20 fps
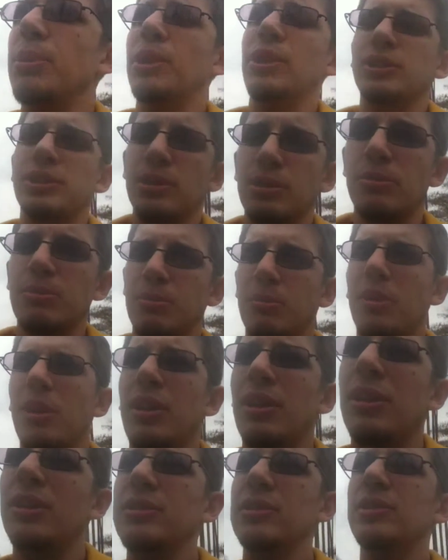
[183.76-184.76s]
because I'm
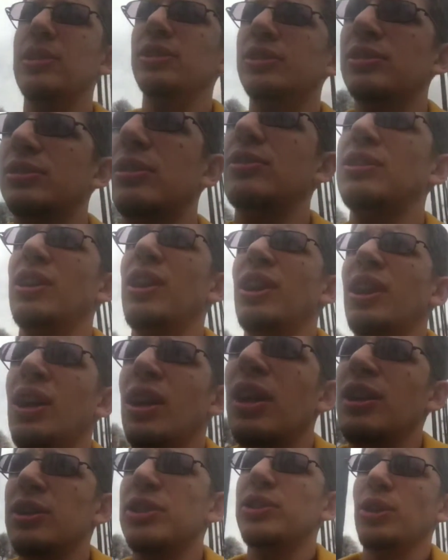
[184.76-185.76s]
just
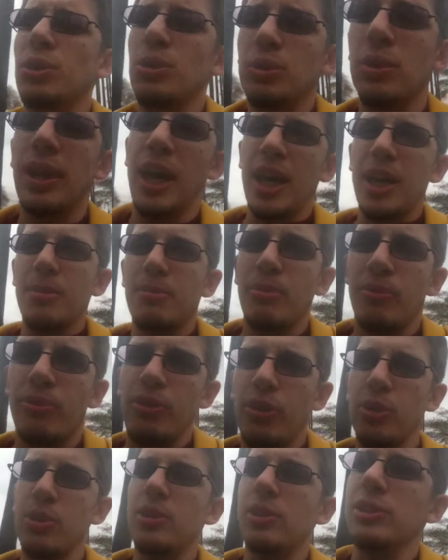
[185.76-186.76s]
so game
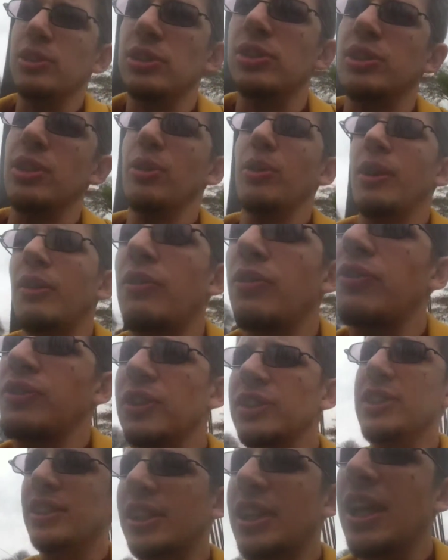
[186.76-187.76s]
focused, you know,
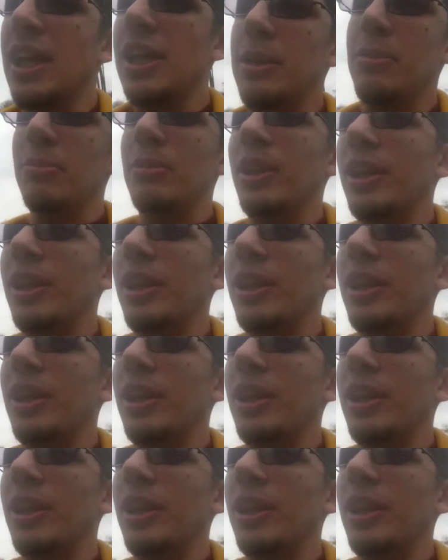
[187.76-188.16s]
everything's a game,